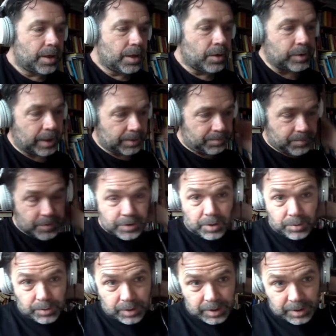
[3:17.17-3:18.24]
Okay,
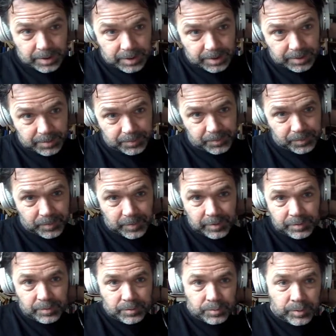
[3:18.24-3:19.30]
so
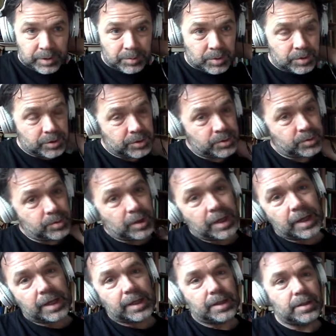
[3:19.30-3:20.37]
we will do
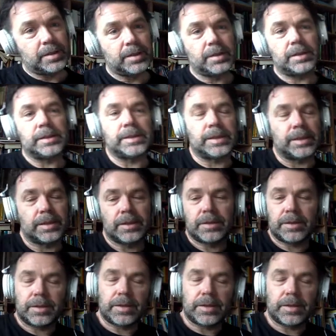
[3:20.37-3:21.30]
uh,